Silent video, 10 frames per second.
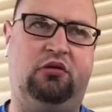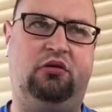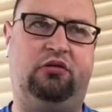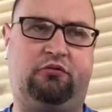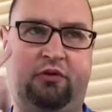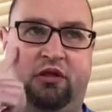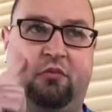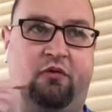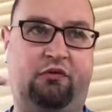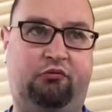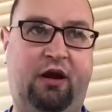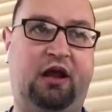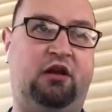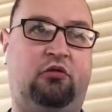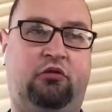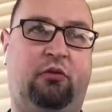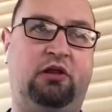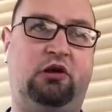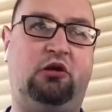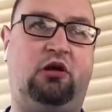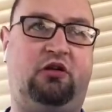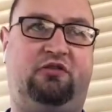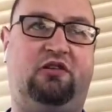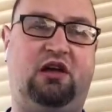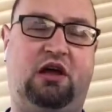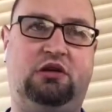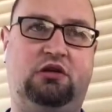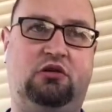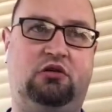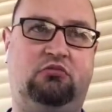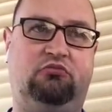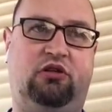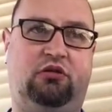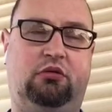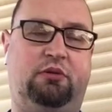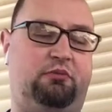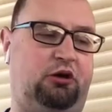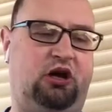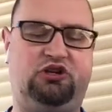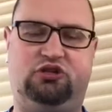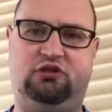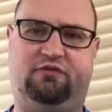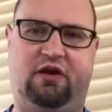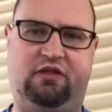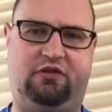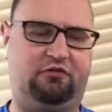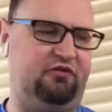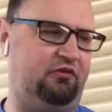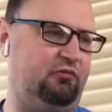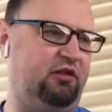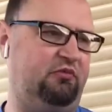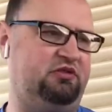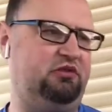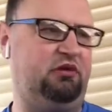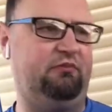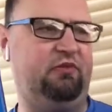the rhythm of the rain or the weather you hear outside with a little bit of percussion. You'll find that there is a rhythm to it.